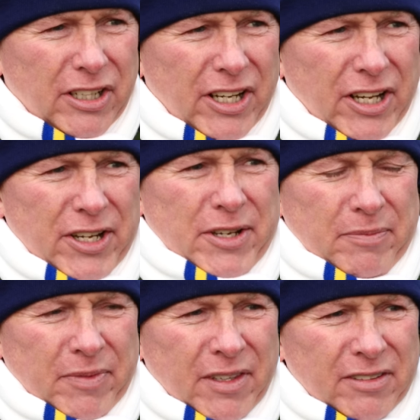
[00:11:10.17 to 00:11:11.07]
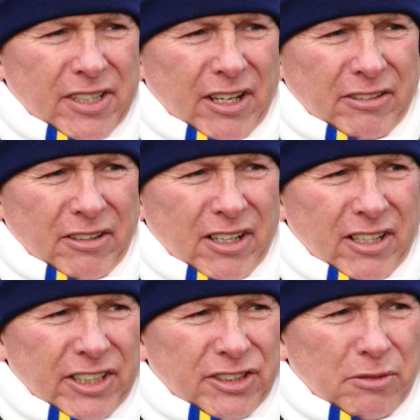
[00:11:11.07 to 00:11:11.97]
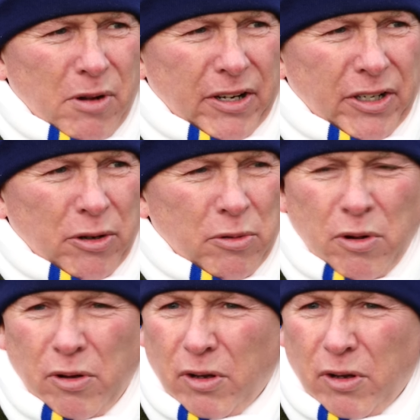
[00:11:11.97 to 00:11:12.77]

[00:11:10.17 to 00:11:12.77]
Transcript: Um, so at least the one-nil,